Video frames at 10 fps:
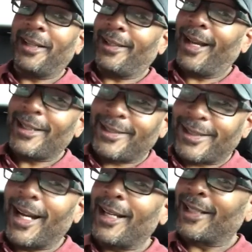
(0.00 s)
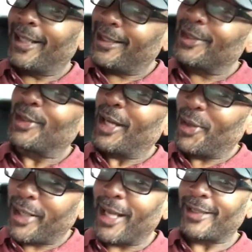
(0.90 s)
that's kind of getting into
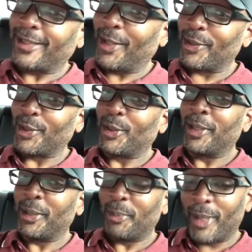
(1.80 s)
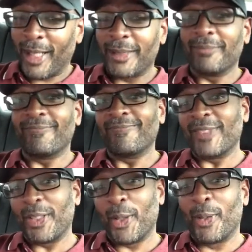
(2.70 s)
Hellcat territory, but you
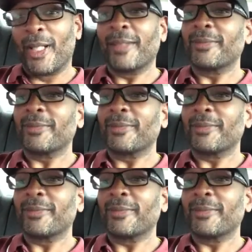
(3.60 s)
know what?